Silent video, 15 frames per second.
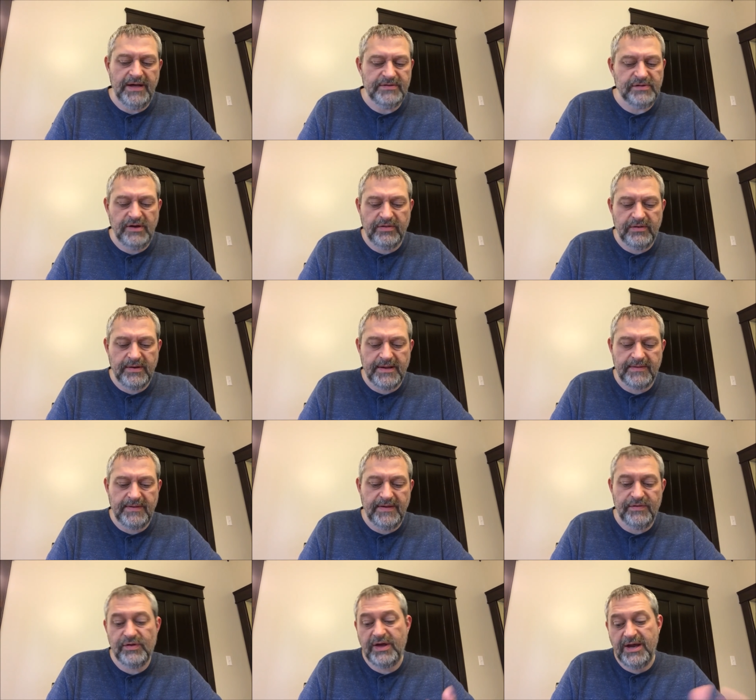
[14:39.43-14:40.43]
There's nothing like
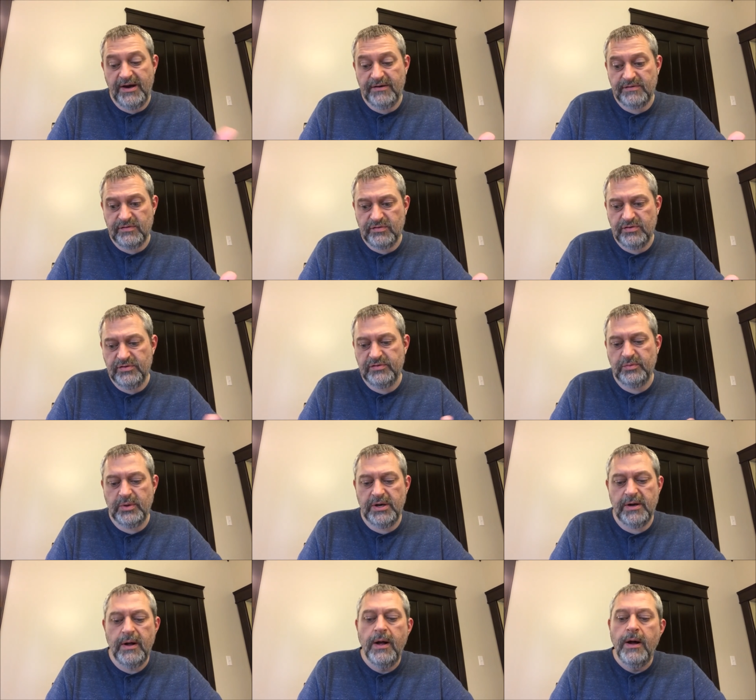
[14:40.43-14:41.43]
that. The carrots are cooked
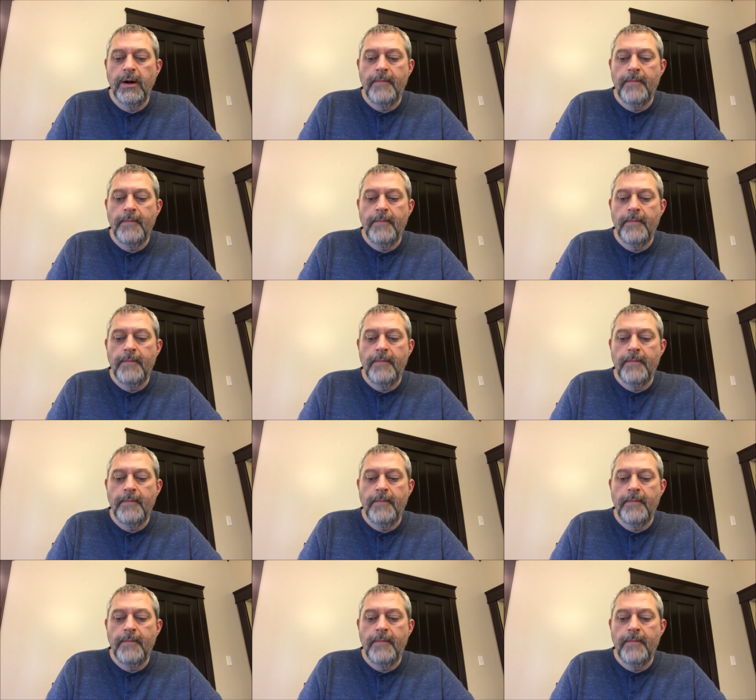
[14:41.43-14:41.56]
well.